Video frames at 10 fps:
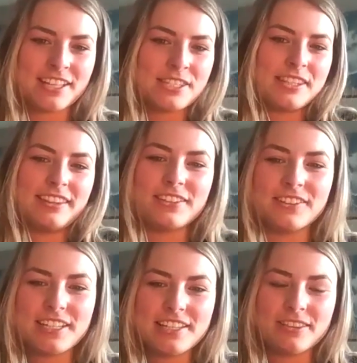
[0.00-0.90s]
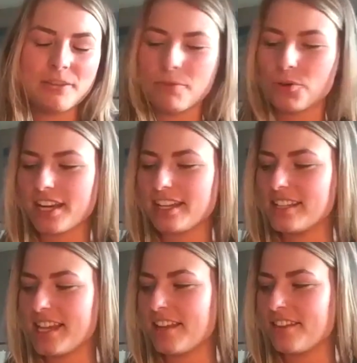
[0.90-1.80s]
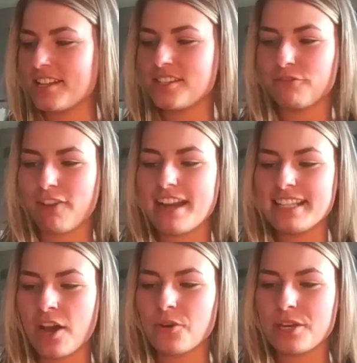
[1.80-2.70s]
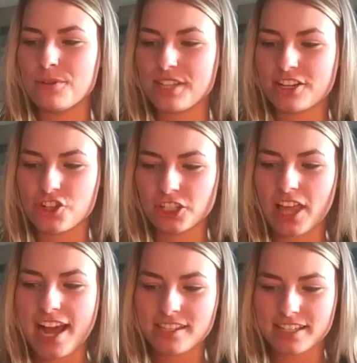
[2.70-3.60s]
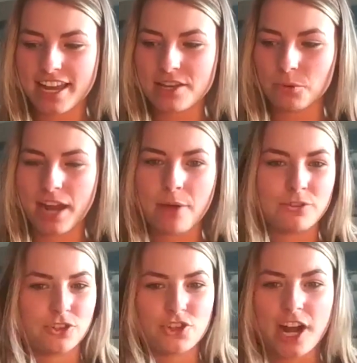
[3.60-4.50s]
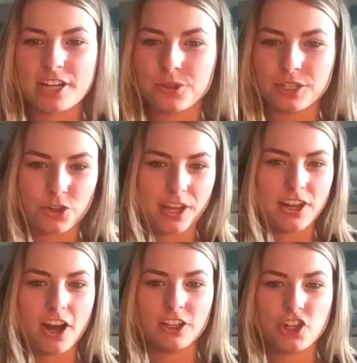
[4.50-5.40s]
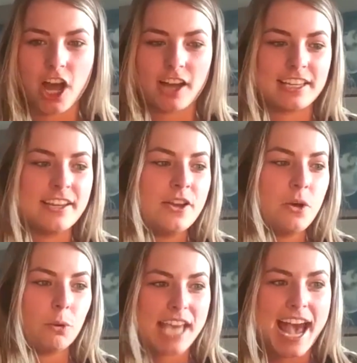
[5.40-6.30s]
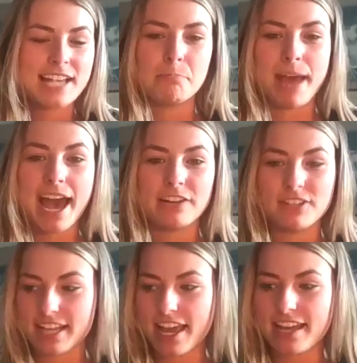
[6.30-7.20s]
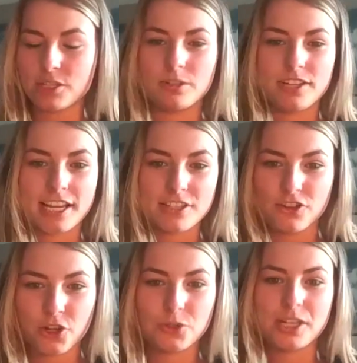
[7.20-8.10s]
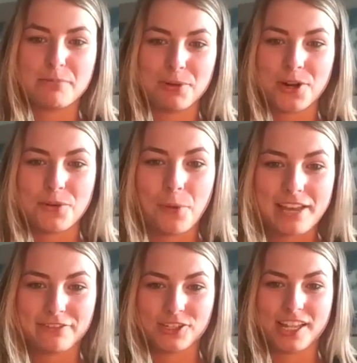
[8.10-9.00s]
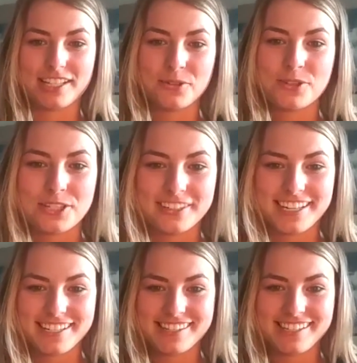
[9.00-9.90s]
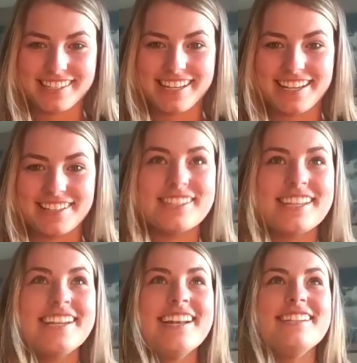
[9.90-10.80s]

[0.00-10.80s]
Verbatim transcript: That's literally the most I can say. This finding out he was injured last night when I was just trying to enjoy college hockey was as bad of a day as when Tyson Jost got put on waivers. That's how serious this is.